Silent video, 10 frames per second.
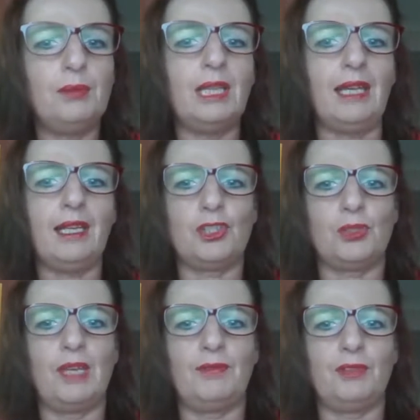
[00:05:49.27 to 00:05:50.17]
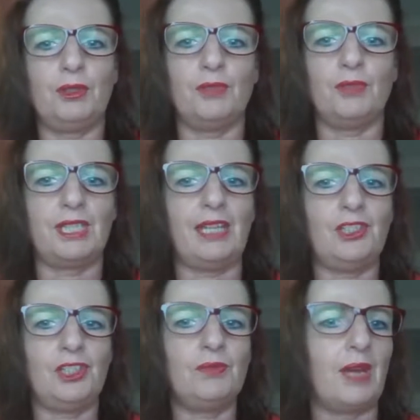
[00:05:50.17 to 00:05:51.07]
like us to have a
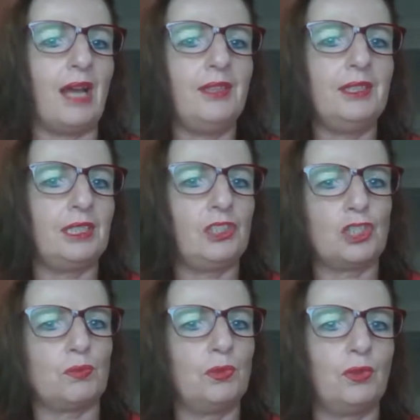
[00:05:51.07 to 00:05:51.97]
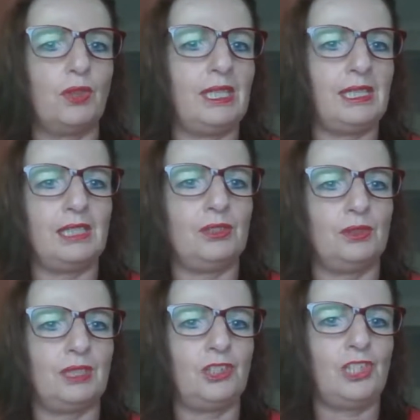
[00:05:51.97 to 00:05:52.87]
conversation rather than just put things
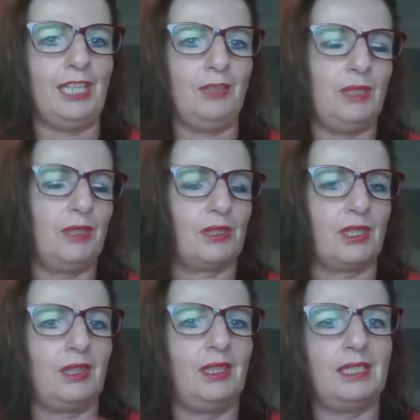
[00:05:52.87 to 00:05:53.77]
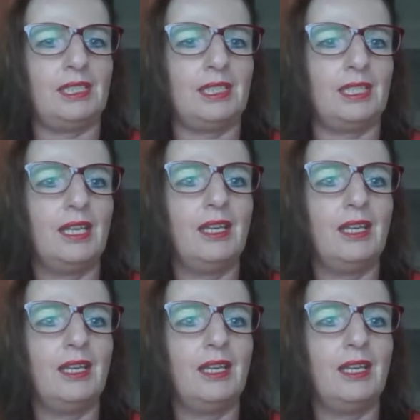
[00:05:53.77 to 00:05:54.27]
into the chat, because I think it's